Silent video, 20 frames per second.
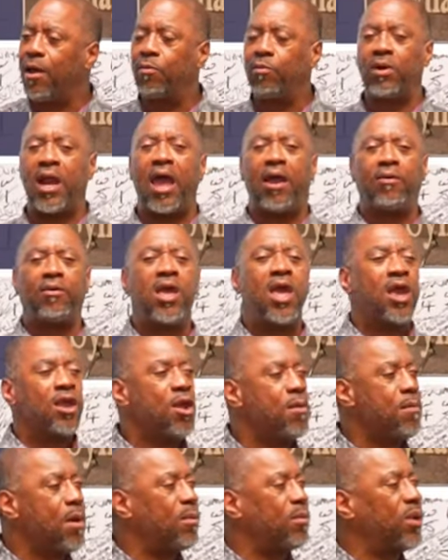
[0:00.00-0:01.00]
Like you
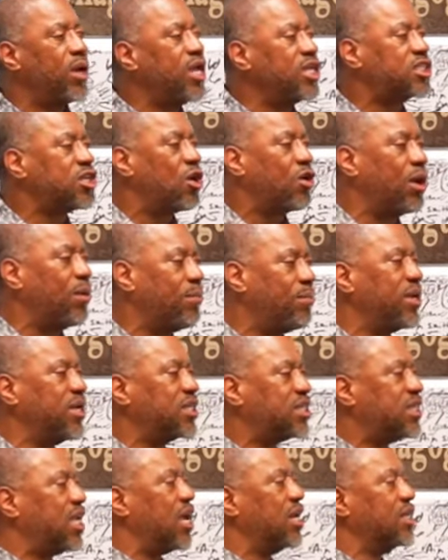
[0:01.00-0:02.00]
remember when he told him to be
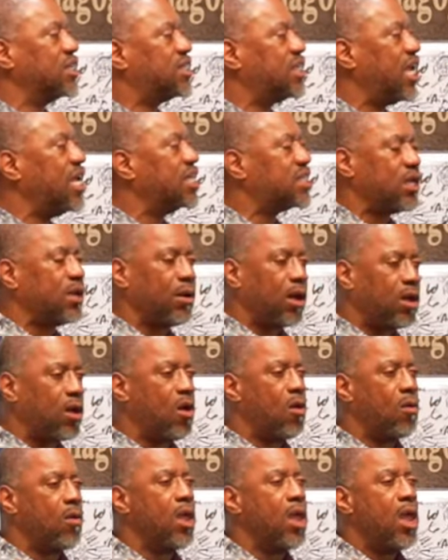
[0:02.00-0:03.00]
still and see, he said, Hold on,